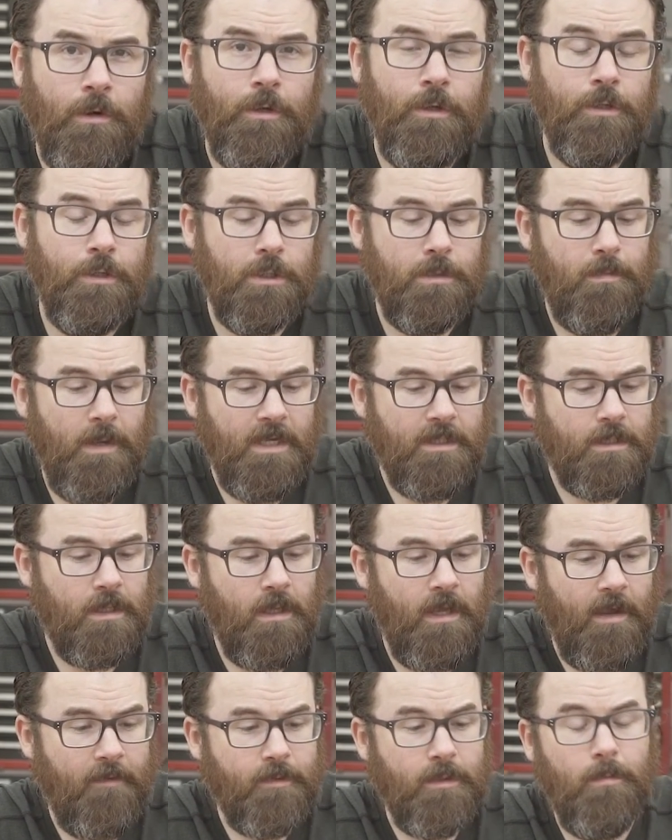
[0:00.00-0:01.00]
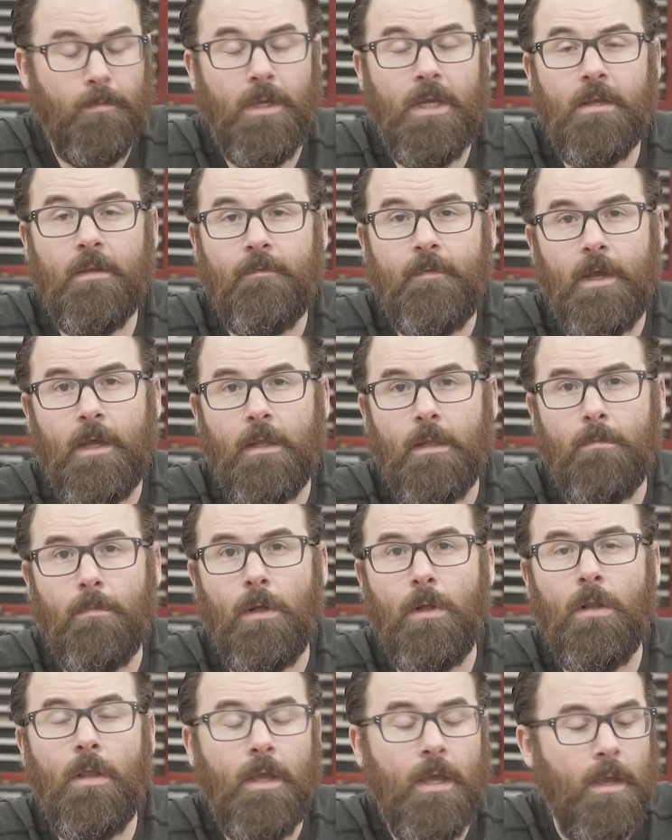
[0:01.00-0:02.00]
You just basically have to be
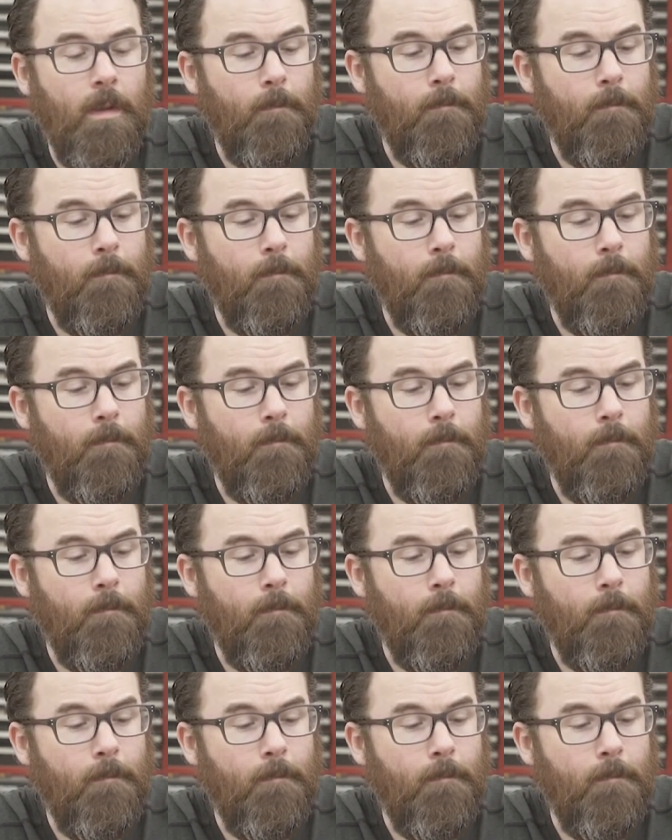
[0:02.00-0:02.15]
available,